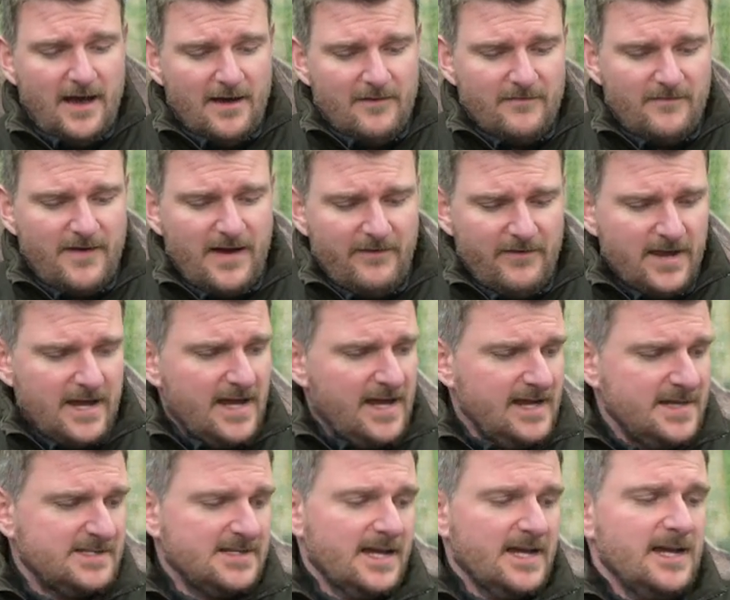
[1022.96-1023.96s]
and very
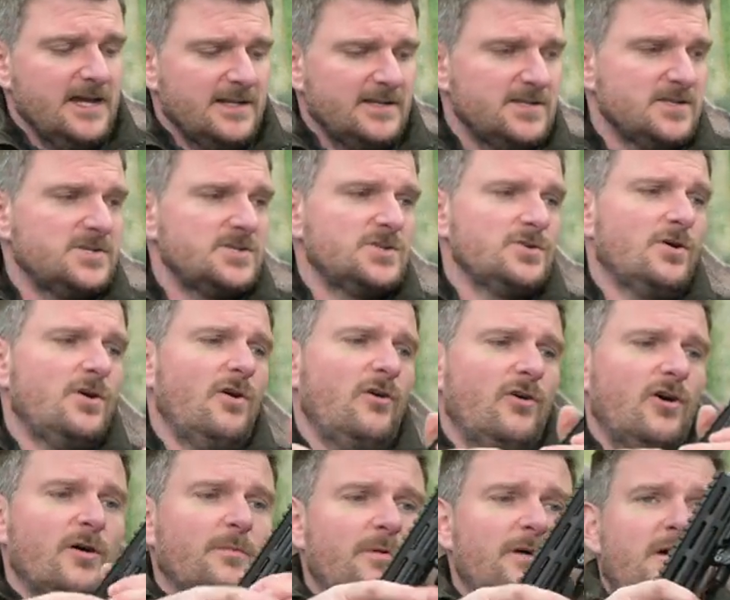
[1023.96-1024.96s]
easy to
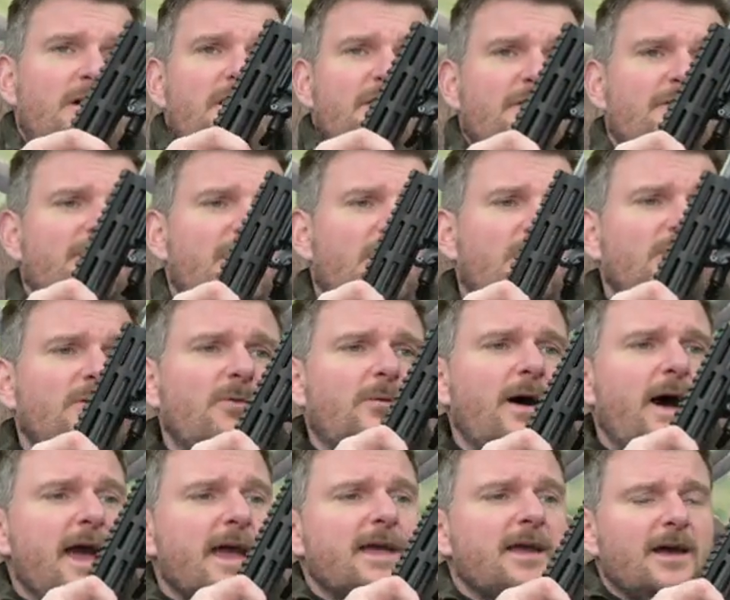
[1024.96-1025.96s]
store up, fold
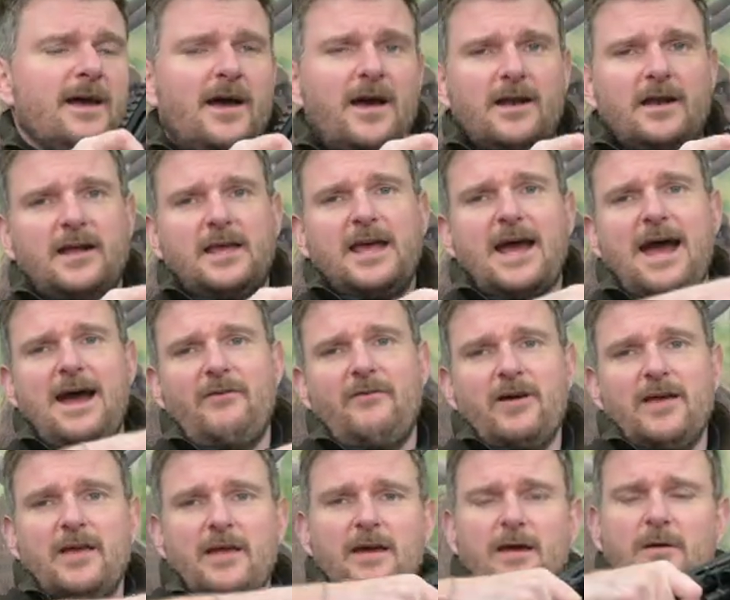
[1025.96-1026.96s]
away, and
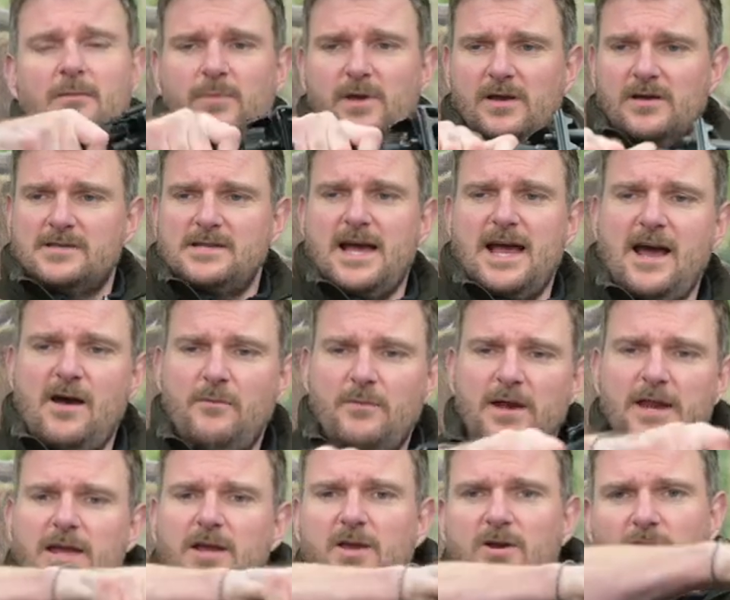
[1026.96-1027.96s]
carry. Because how
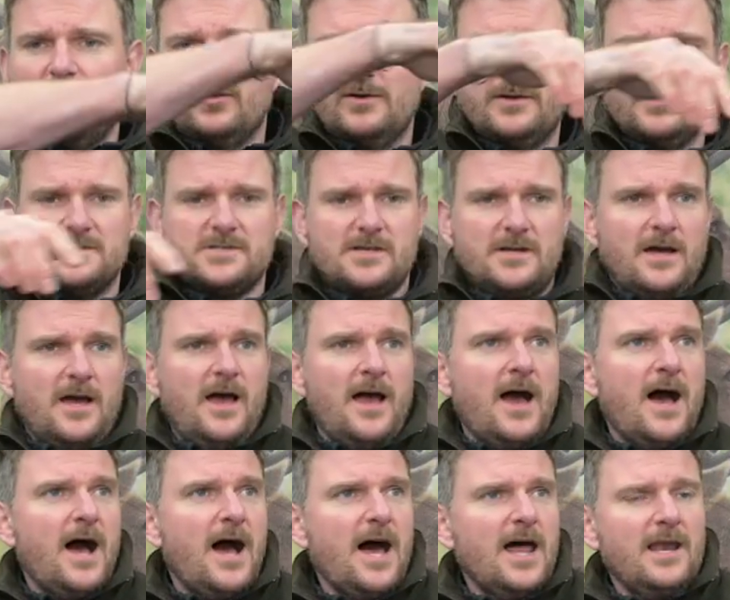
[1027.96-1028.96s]
many guns
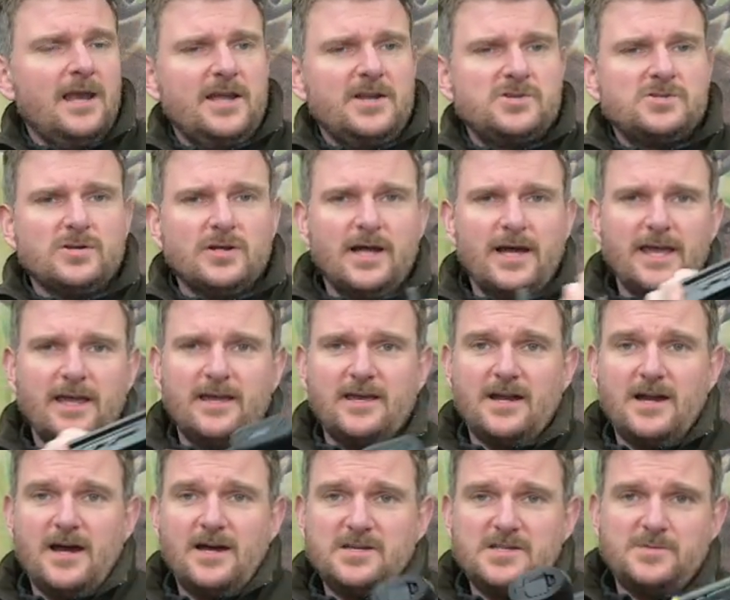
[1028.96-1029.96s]
are literally,
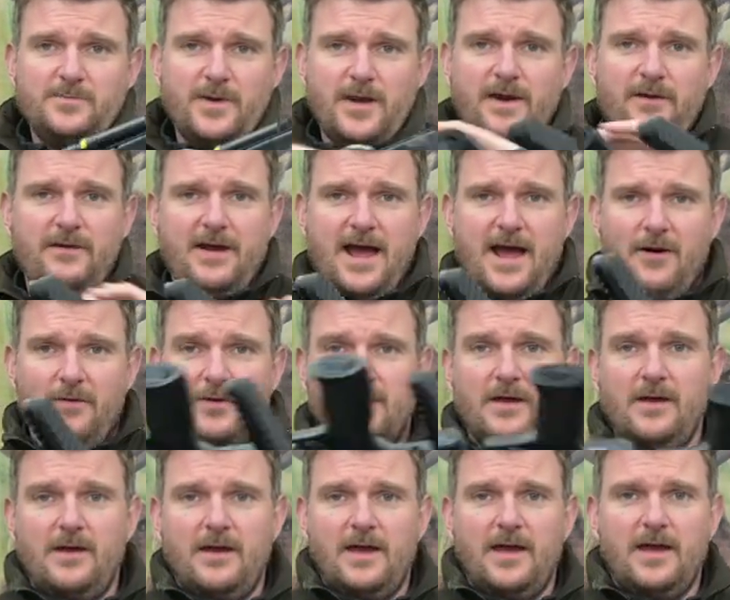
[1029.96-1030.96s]
can I spin around
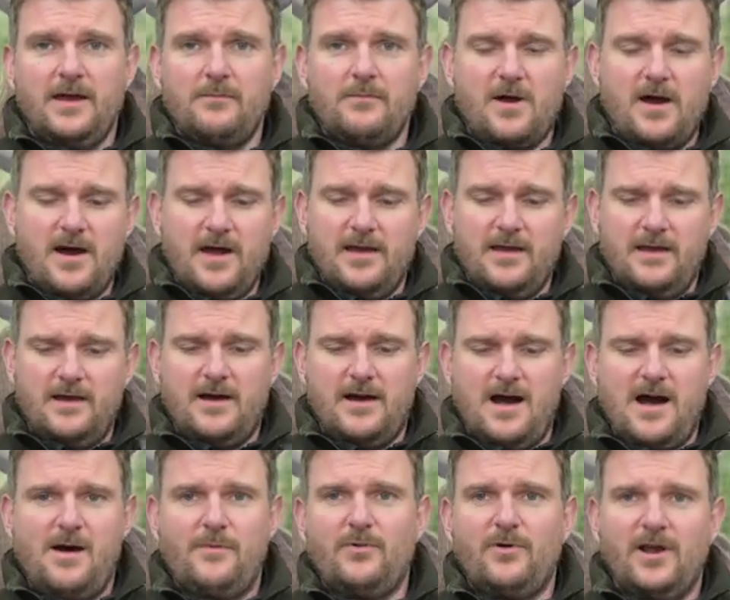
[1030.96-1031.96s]
in my
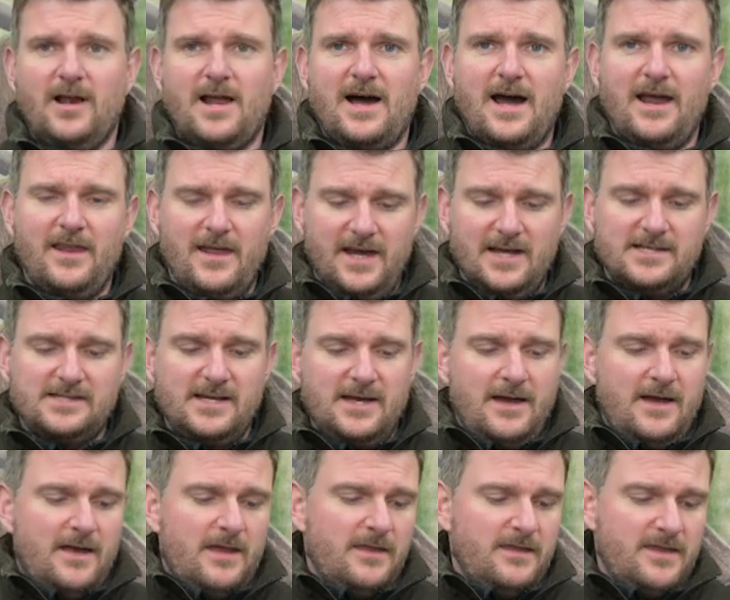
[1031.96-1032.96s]
armoury like this?
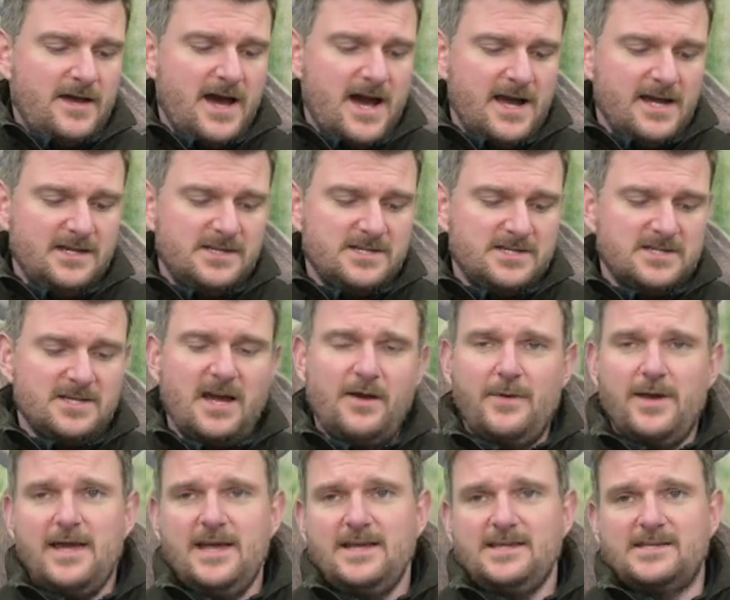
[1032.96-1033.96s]
That is
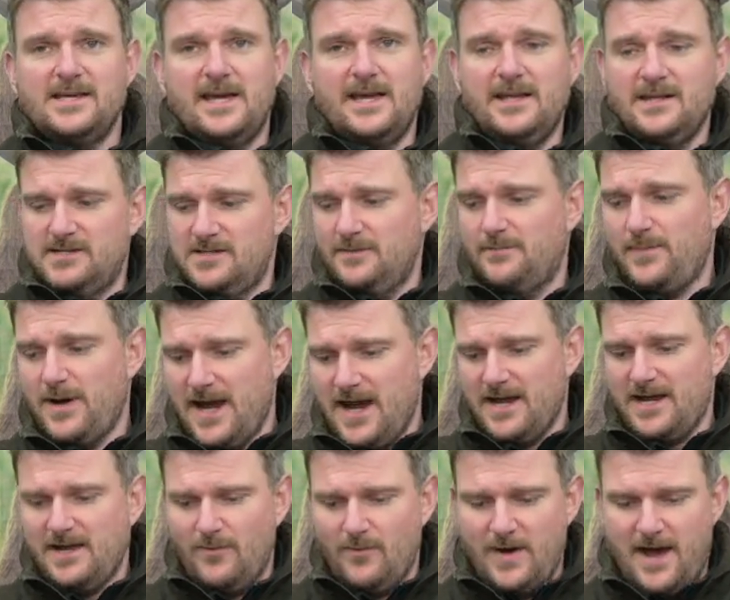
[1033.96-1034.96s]
so easy to
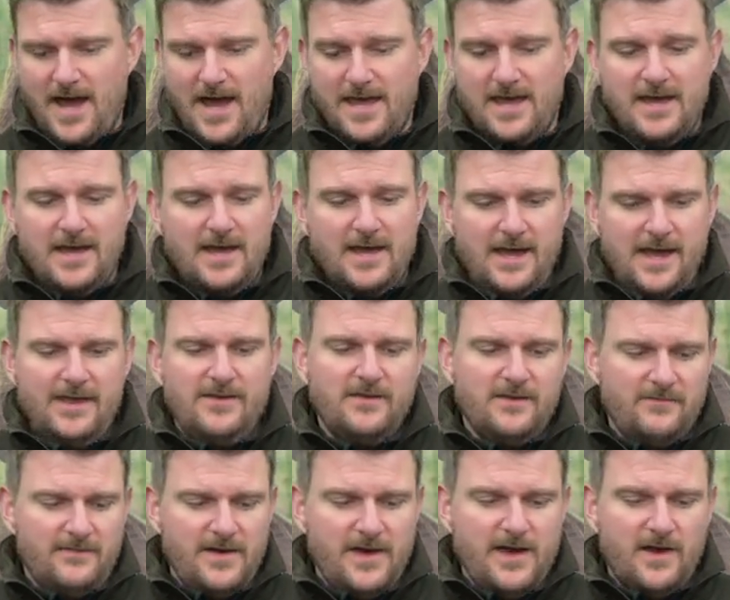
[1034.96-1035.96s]
pack away in
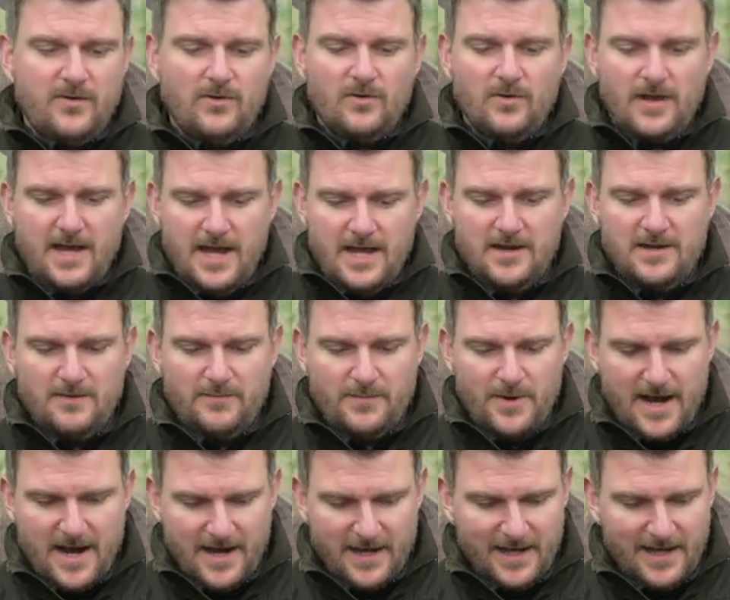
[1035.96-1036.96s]
the vehicle, in your
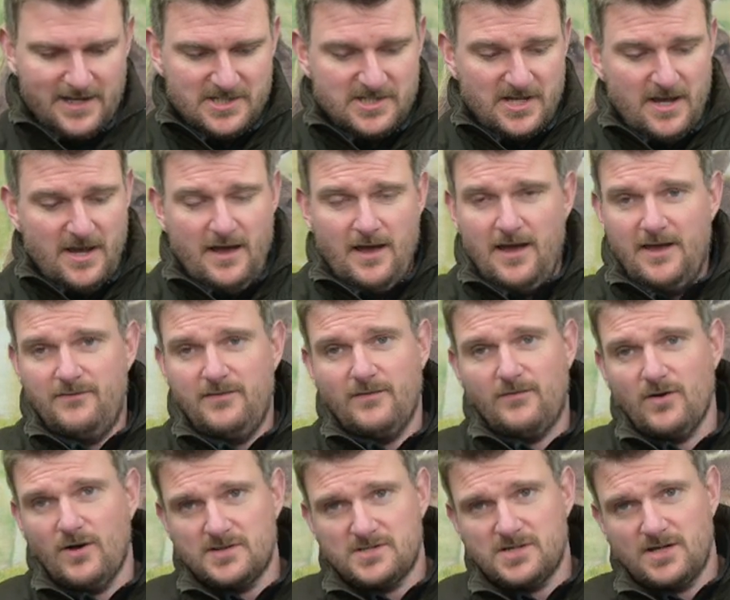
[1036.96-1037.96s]
baggage. If
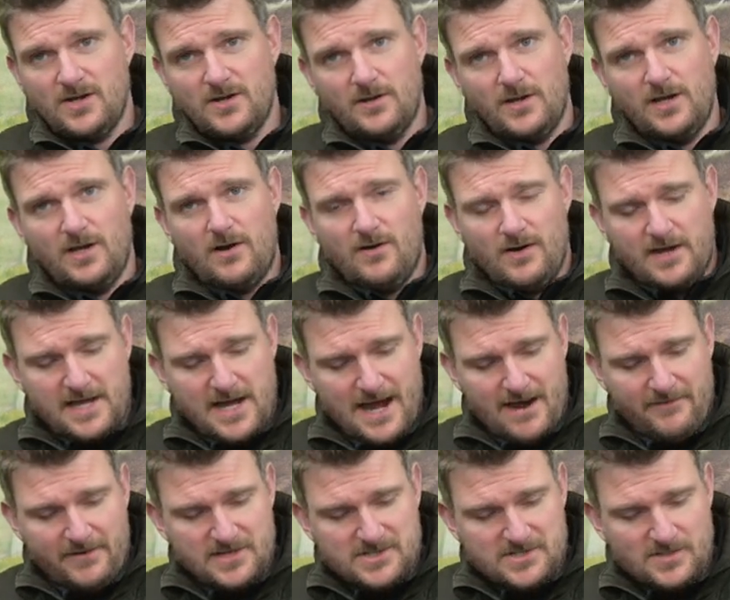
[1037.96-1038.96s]
you've got to go a long
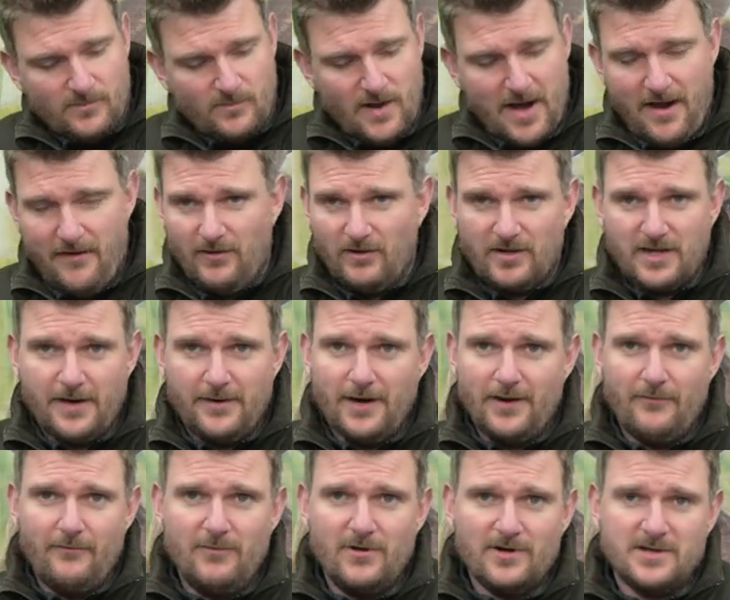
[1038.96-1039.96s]
carry somewhere, it'll go in
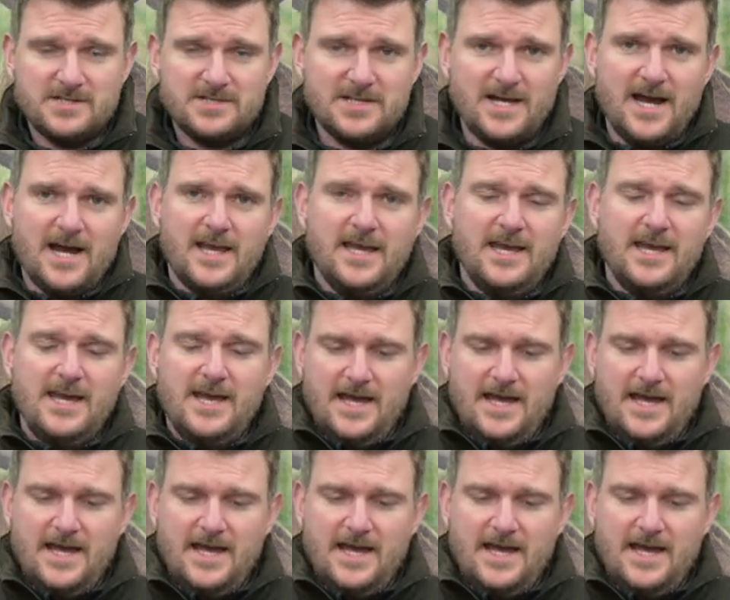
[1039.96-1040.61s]
a rucksack.